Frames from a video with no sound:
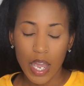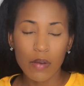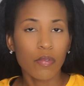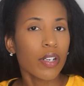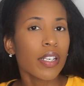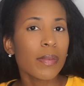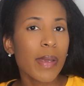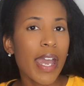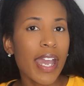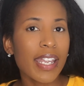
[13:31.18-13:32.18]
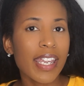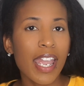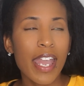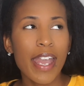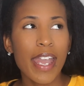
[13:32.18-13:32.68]
I wanted to pack
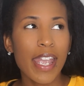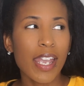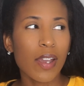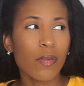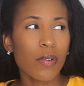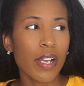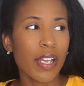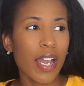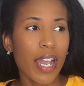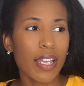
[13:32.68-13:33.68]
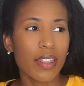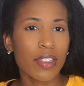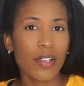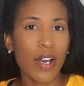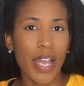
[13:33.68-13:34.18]
and what I
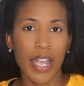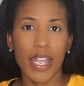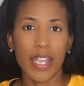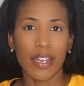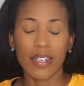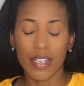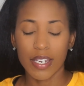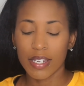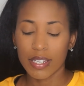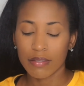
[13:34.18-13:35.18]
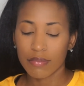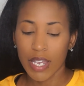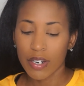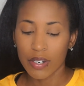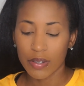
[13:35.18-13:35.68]
thought I had. Like,
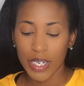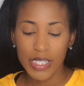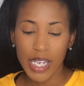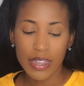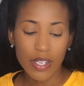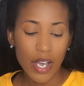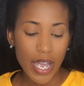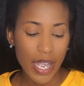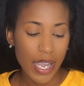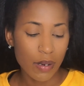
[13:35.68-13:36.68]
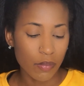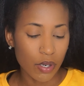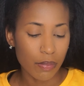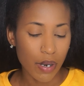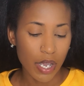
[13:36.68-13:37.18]
I don't know, like I said, I thought I had
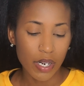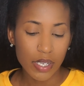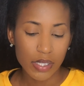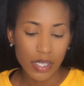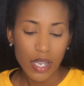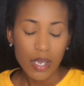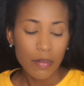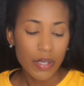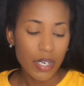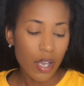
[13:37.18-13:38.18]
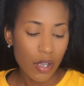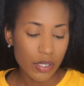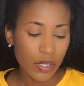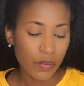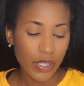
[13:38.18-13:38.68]
more products, but then I
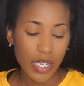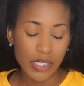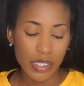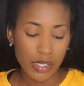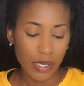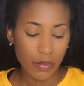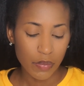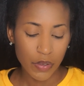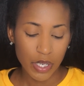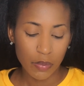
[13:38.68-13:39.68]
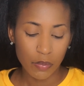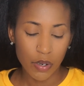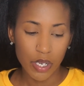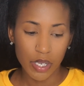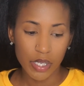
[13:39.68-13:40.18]
also realized that some of it
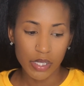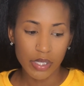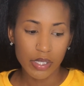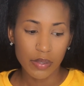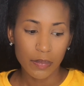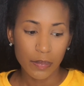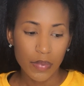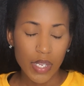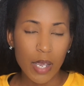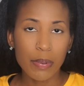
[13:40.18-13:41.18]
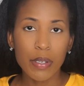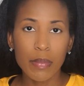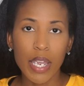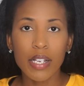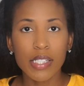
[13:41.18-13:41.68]
was, I put
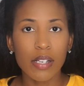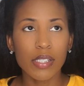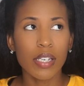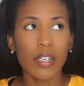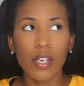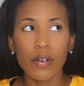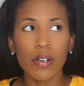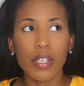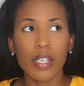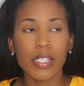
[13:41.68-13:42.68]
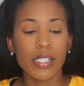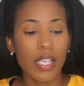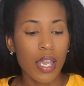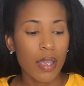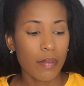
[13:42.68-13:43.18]
back because I was like, no, because
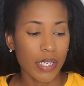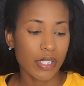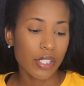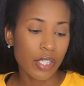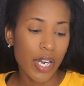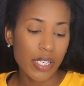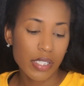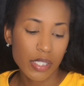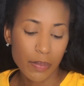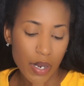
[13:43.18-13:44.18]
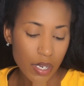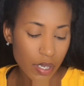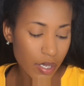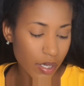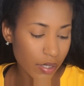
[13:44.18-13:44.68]
my sister has this
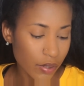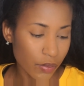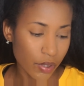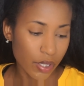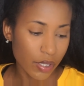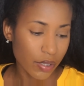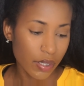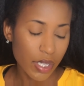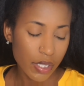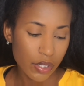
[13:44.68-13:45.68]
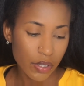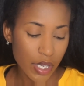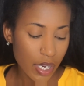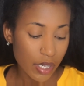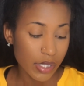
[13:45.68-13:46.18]
product or this or
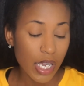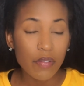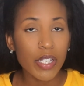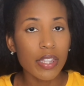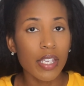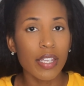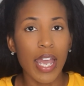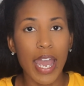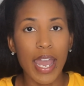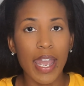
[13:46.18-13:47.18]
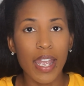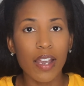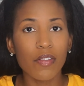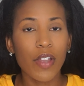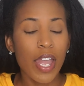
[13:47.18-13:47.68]
that, because everything that I
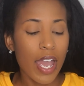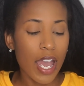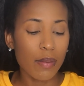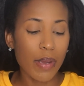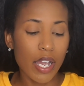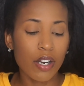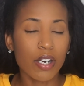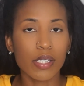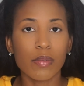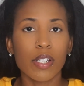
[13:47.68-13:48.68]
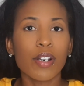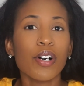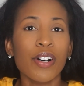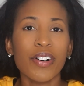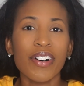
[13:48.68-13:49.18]
have, I buy her as
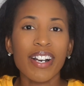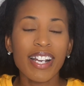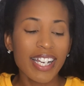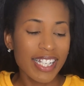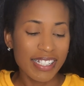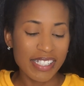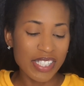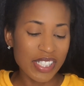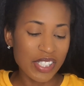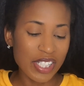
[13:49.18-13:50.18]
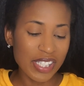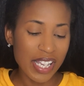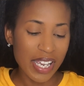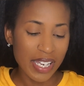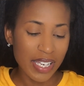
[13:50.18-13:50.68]
well. Because she's just
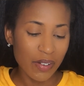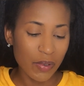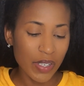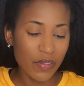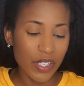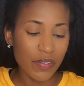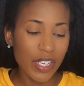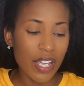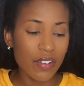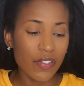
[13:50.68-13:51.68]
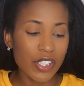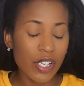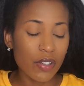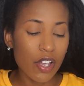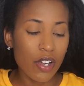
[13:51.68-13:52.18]
like, we've lived together for
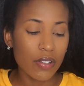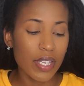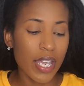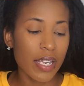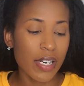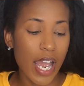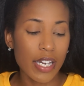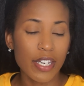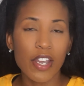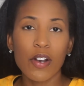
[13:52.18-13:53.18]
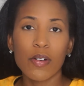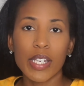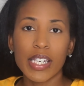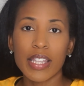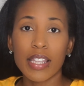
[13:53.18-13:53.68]
so long that I know
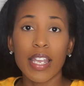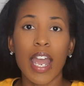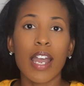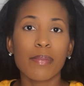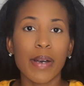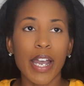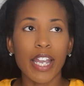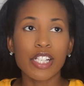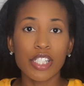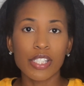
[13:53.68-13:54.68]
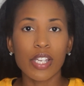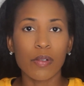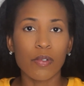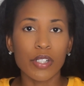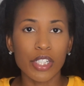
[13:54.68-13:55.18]
anything that I buy, she's going
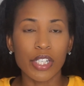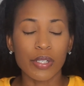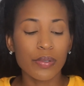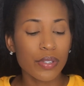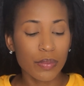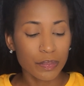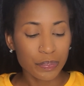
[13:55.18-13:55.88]
to want to use.